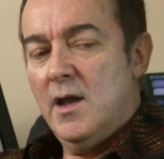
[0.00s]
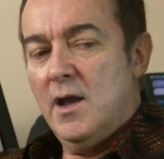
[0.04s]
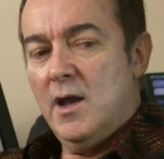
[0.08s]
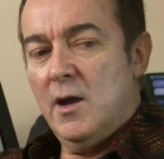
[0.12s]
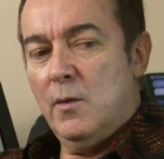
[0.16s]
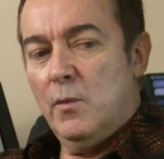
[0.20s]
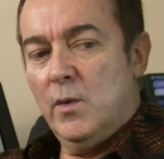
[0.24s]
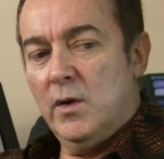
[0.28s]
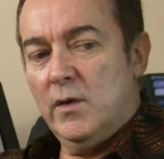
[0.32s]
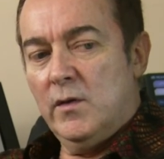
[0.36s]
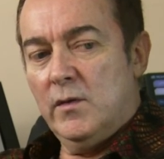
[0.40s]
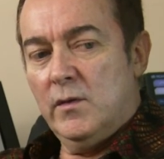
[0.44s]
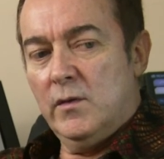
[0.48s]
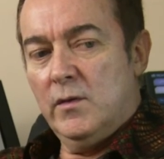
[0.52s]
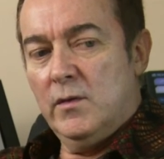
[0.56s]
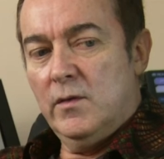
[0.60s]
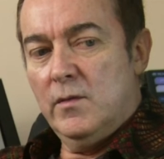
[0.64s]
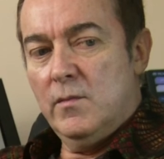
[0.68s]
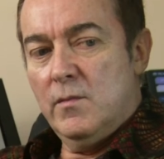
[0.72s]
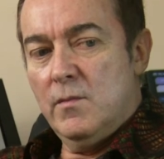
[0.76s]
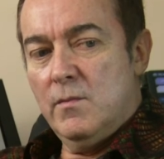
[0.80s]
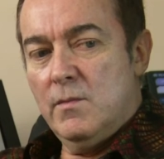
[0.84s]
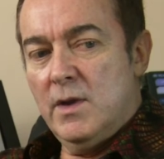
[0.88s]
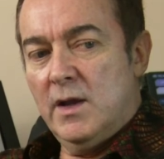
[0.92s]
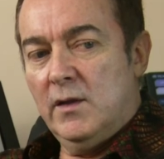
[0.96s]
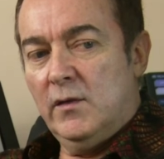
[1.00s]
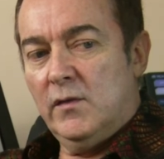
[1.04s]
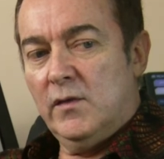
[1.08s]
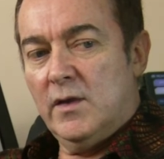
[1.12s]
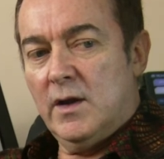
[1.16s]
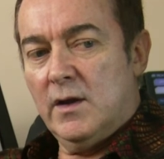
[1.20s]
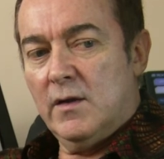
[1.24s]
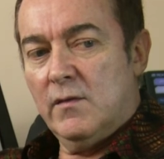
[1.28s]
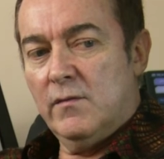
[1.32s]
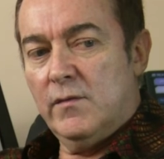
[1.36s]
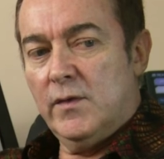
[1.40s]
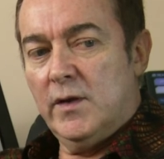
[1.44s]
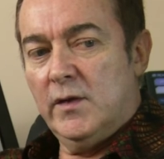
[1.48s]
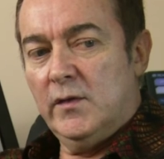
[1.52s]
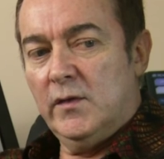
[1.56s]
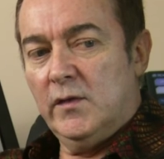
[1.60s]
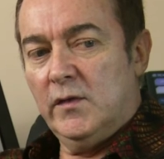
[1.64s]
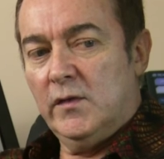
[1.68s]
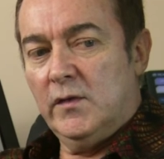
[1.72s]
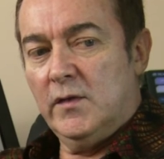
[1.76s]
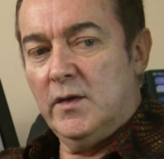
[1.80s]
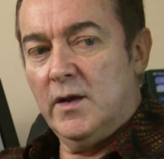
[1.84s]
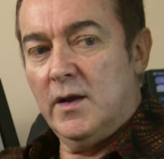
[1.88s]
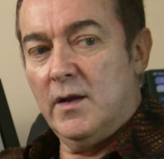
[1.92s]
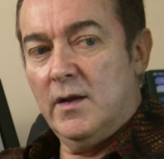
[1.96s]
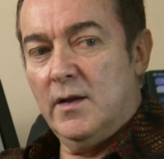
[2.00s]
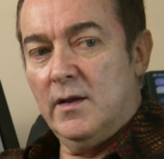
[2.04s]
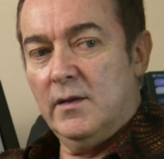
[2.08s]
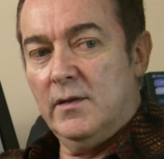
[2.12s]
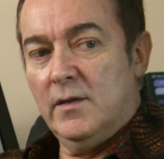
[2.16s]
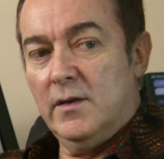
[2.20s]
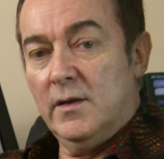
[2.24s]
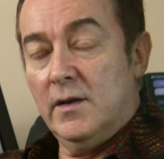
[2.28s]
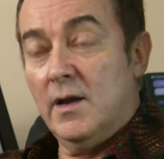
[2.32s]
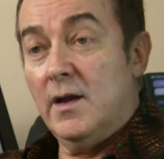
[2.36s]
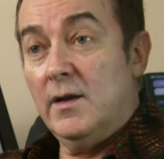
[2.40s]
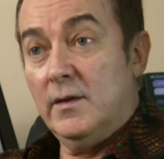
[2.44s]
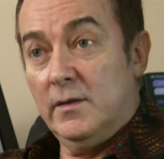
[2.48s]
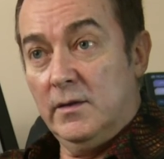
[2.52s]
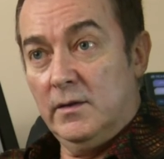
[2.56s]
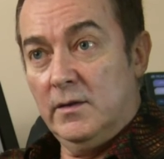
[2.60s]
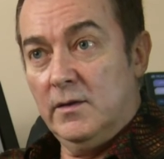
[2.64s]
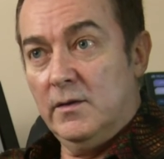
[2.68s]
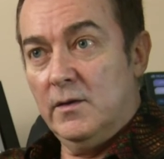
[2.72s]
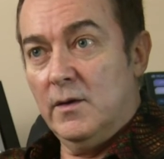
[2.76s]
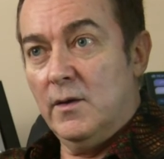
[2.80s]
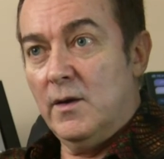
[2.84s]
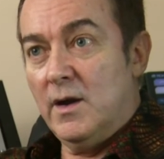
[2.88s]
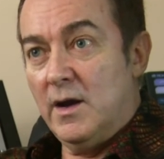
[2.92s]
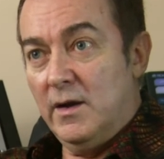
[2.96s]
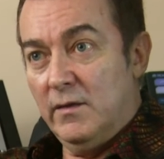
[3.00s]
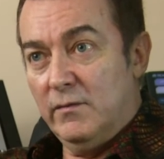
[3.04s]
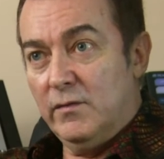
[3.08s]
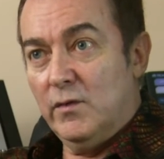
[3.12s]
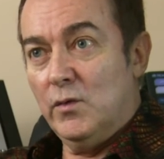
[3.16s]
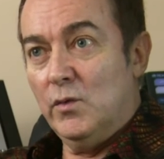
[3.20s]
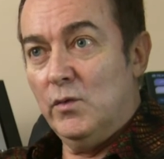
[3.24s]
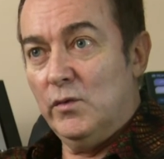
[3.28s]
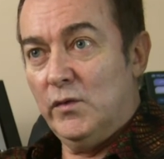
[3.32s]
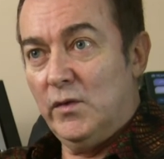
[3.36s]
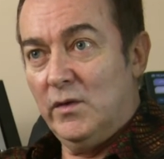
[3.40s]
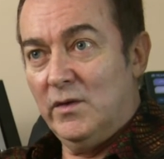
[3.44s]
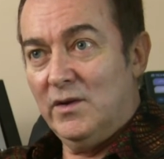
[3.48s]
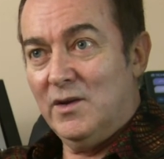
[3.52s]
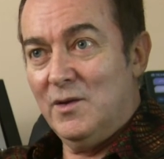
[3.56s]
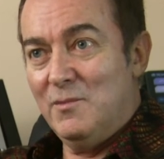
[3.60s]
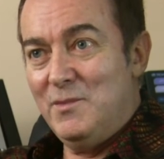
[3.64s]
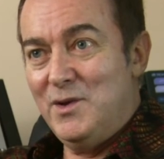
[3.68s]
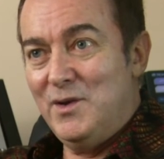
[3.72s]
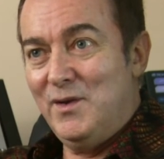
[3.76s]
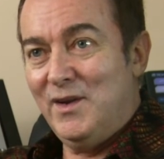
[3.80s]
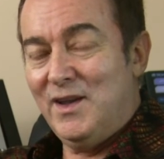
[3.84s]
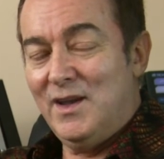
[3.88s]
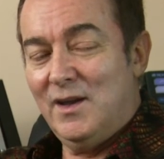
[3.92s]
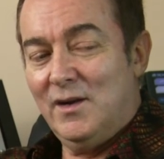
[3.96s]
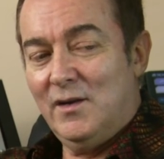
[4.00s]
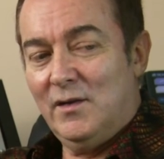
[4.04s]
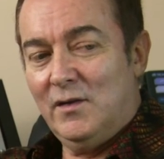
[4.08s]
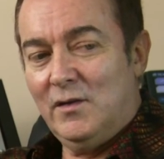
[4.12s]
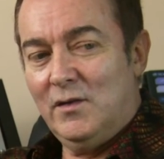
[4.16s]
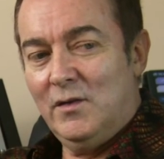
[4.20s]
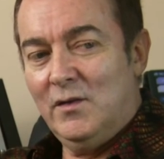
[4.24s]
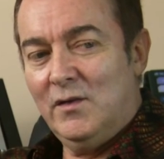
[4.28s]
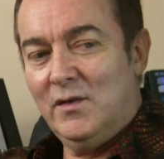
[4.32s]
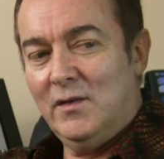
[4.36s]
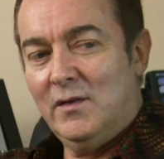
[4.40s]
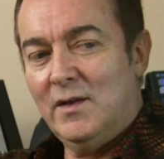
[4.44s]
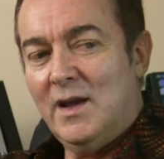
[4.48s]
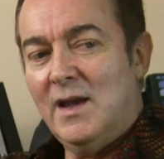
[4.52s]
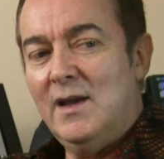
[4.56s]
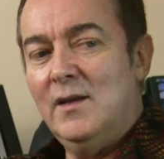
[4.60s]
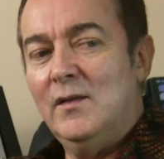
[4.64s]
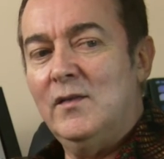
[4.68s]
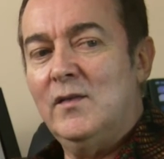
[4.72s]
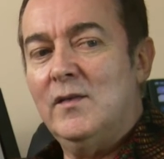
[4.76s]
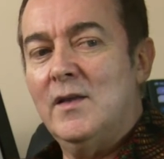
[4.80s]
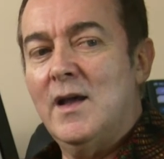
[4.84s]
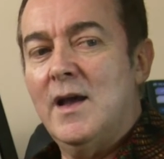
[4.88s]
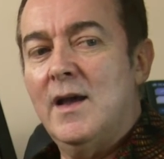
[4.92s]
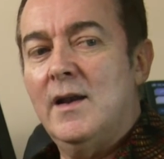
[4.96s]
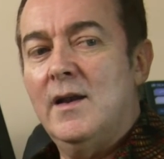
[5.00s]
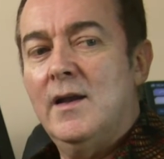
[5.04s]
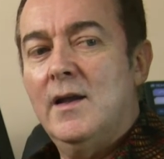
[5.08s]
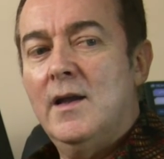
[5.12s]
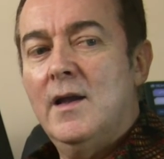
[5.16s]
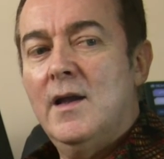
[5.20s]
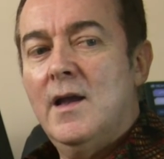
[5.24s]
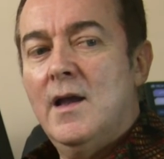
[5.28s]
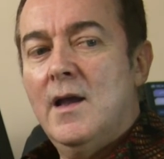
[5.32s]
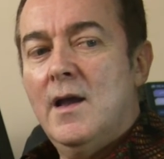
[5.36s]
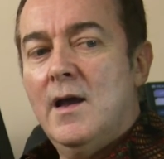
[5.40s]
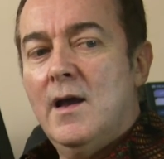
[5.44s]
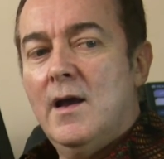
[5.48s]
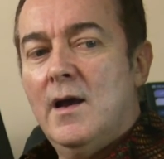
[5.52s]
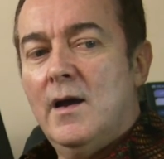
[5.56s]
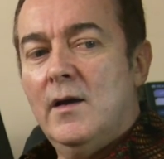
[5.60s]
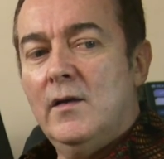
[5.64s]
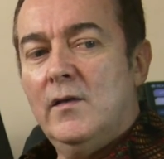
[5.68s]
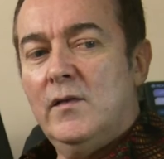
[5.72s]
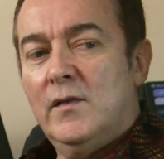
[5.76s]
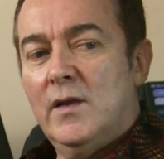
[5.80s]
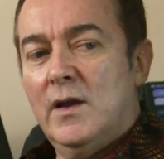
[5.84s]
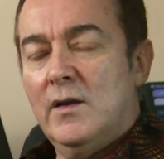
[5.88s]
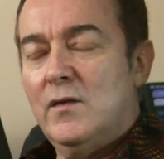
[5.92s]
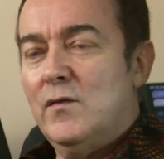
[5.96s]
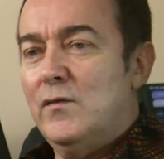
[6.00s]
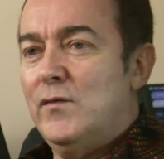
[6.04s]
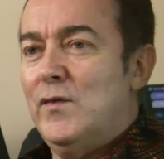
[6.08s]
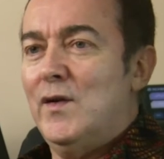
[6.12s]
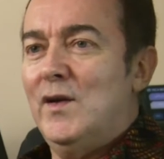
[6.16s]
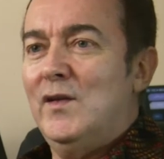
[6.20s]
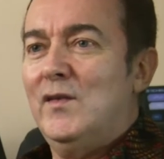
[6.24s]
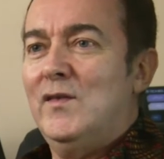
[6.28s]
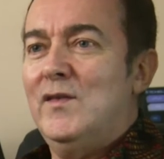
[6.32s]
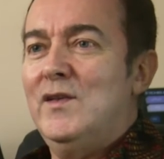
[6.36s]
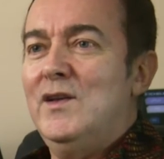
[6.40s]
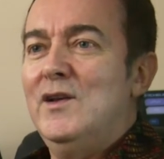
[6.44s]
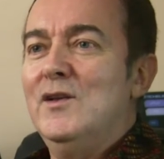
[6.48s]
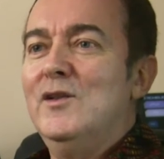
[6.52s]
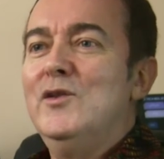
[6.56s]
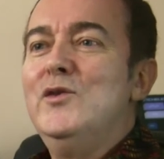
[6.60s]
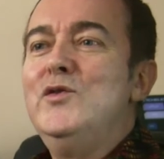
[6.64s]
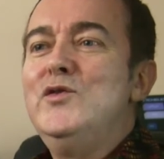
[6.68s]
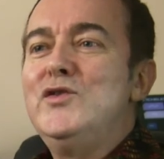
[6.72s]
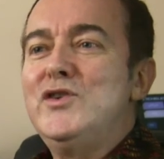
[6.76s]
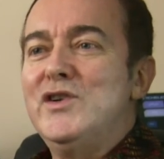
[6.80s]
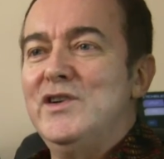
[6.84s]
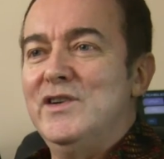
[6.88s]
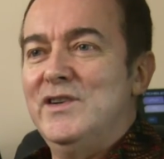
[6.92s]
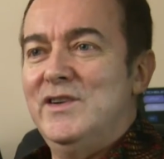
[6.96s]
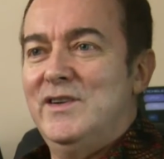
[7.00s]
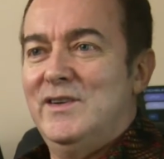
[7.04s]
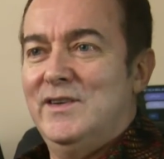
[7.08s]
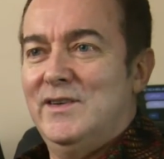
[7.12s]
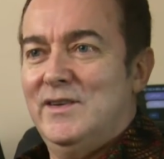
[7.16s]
and one of the main sacrifices that that uh, you know I've also communicated to you today is that I sacrifice the illusion